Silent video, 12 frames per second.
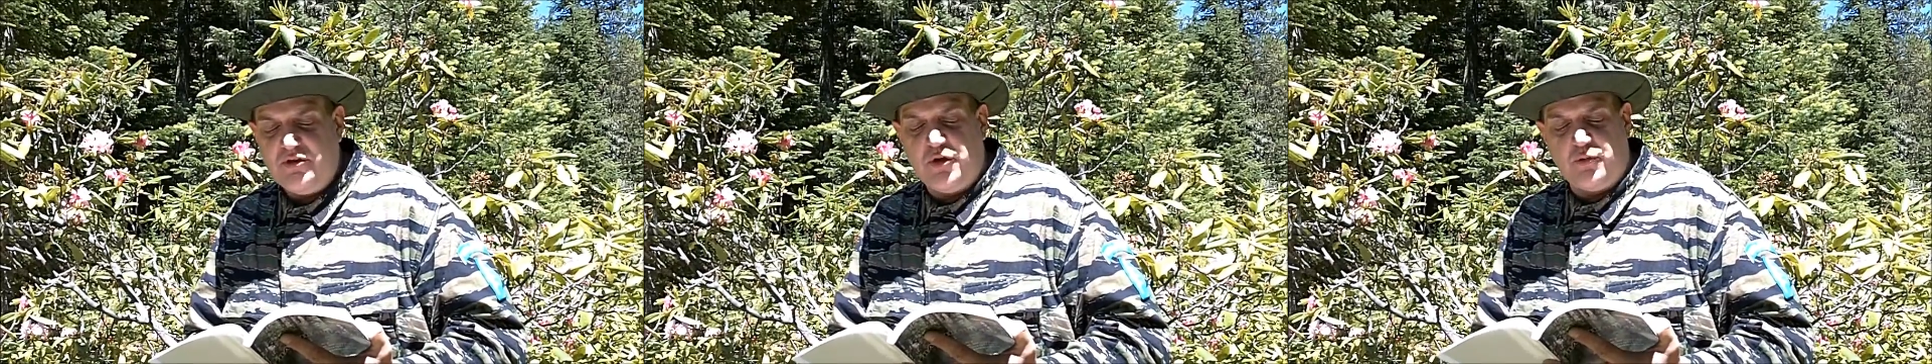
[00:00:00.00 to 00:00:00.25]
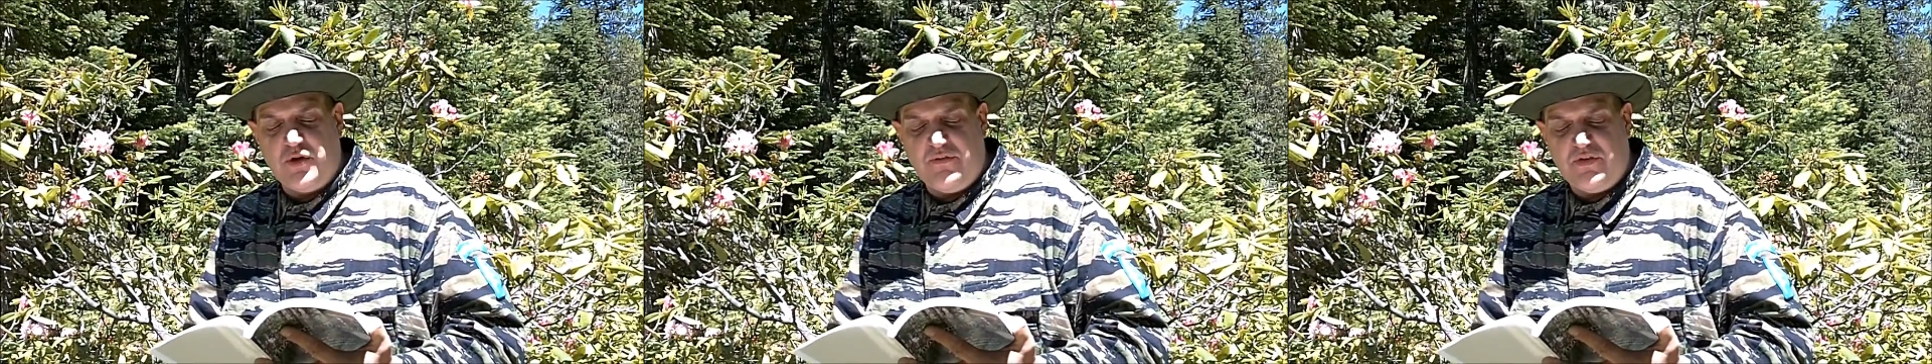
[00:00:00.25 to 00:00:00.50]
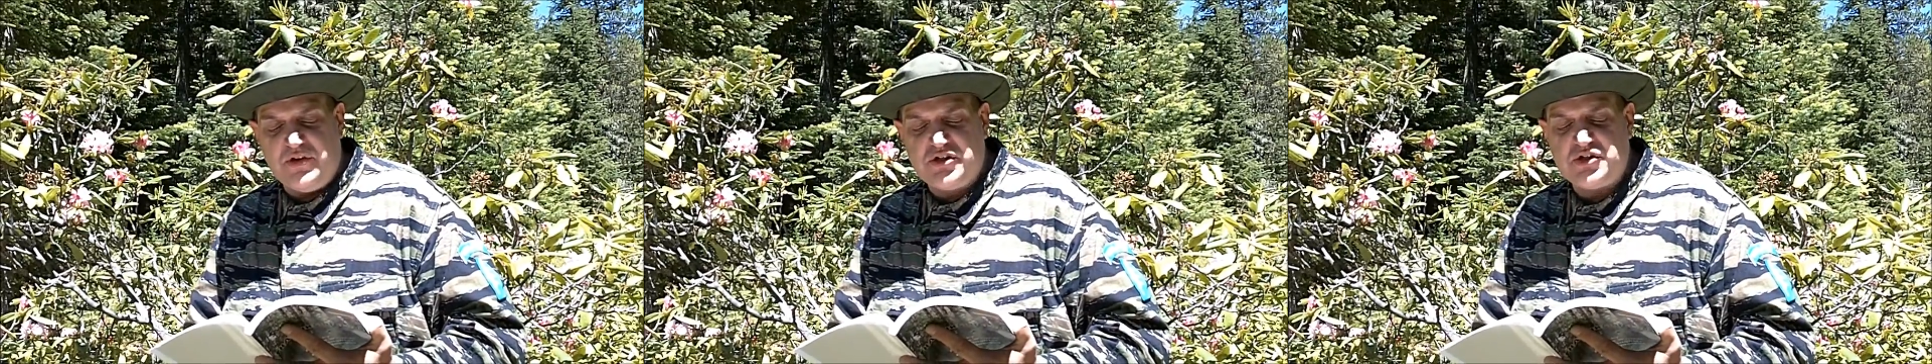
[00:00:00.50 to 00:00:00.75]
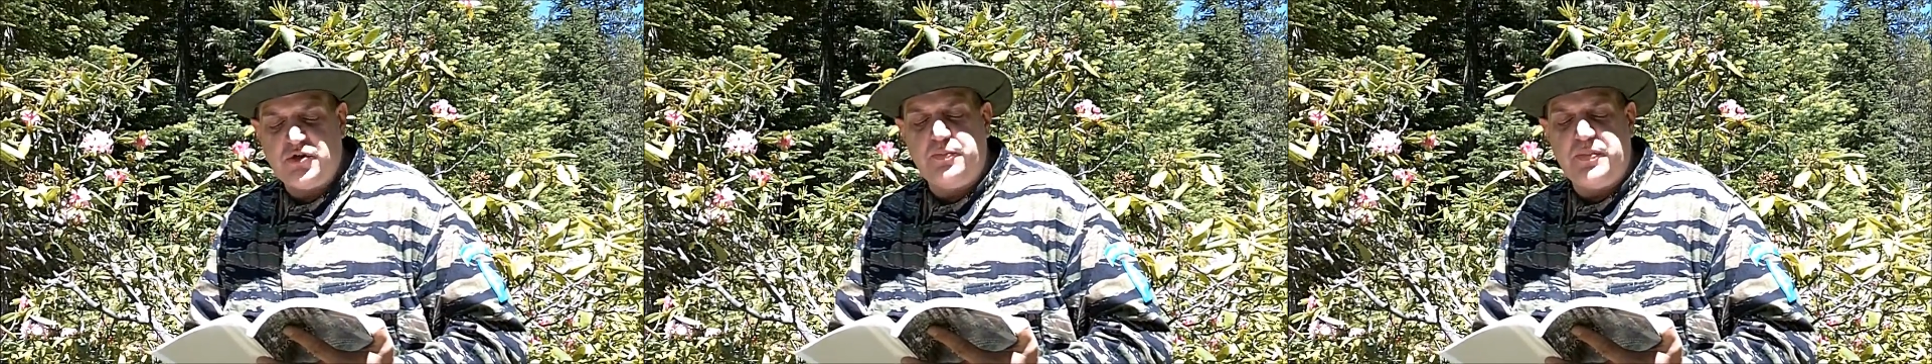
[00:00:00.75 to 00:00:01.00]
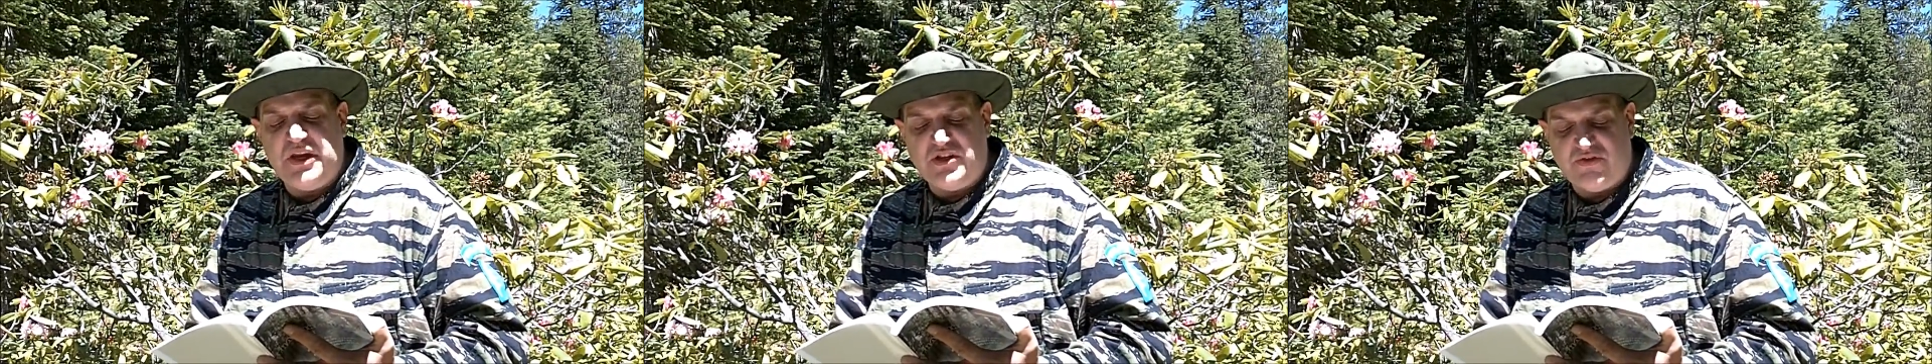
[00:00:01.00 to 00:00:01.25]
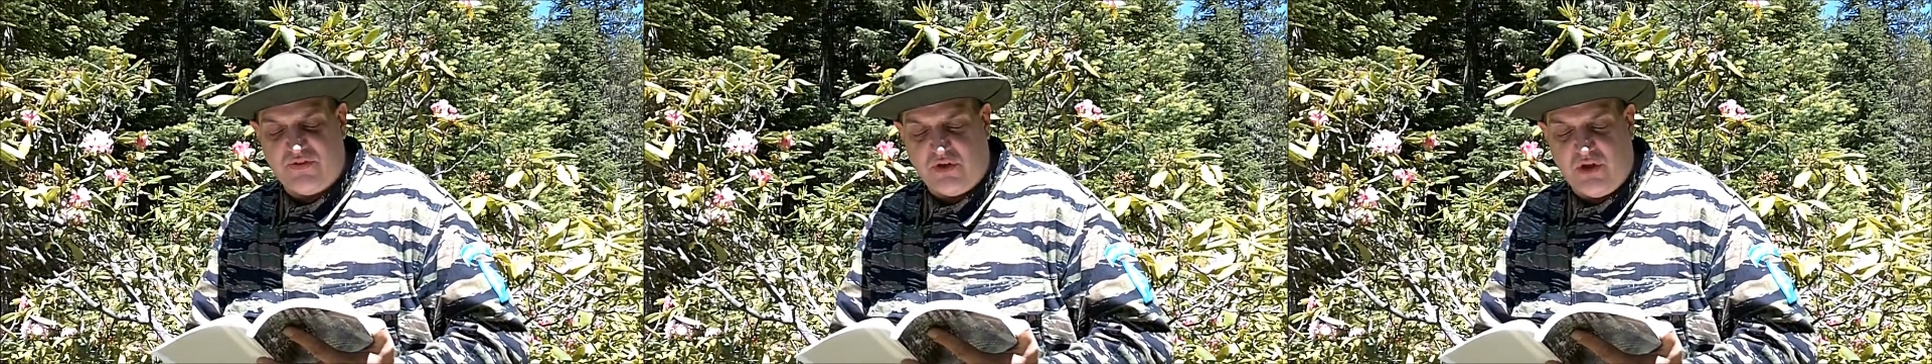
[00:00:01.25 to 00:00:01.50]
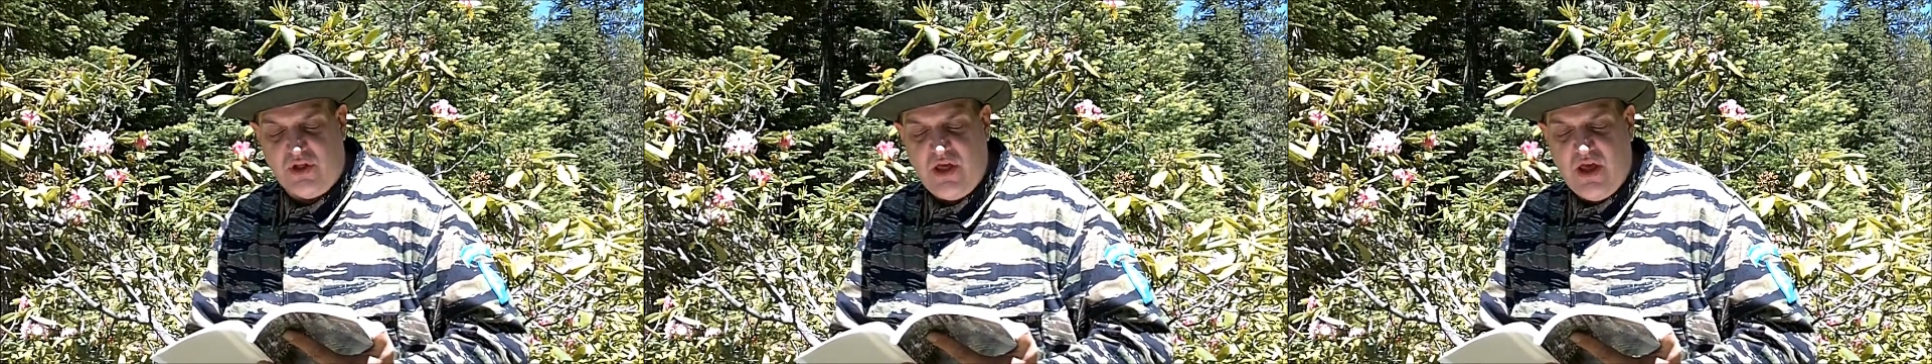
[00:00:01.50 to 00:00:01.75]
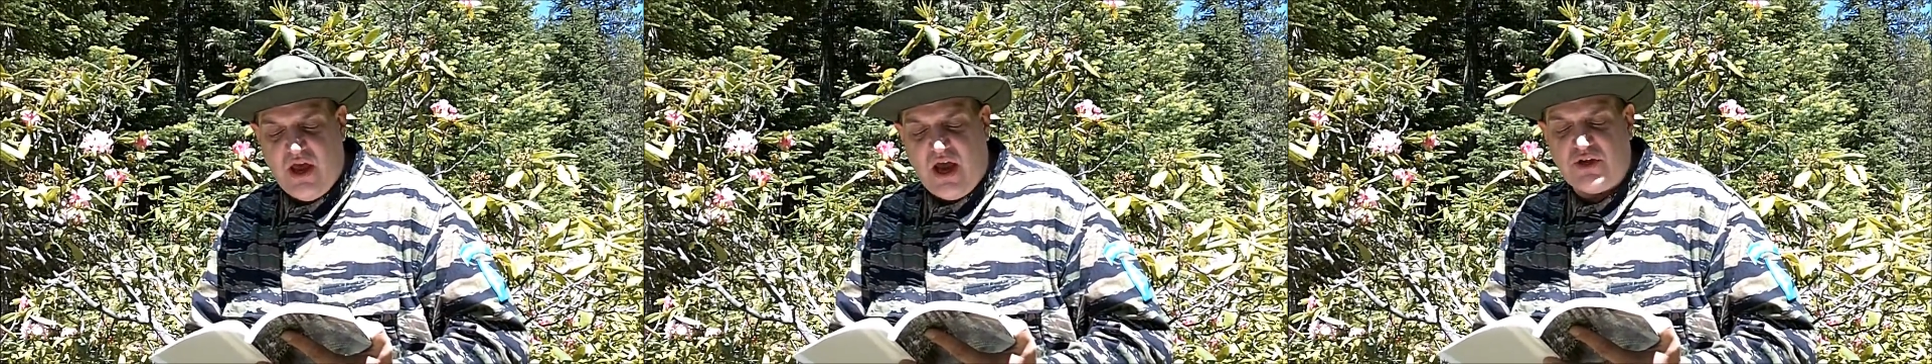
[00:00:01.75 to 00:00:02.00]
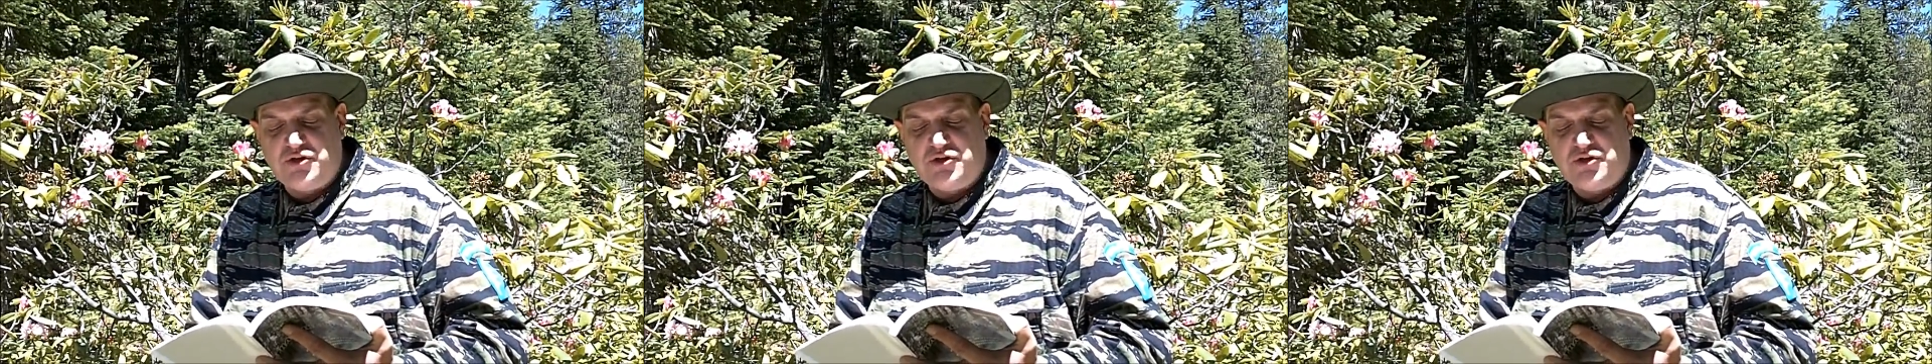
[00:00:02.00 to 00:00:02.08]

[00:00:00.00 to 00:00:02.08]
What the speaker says: The river is so peaceful. I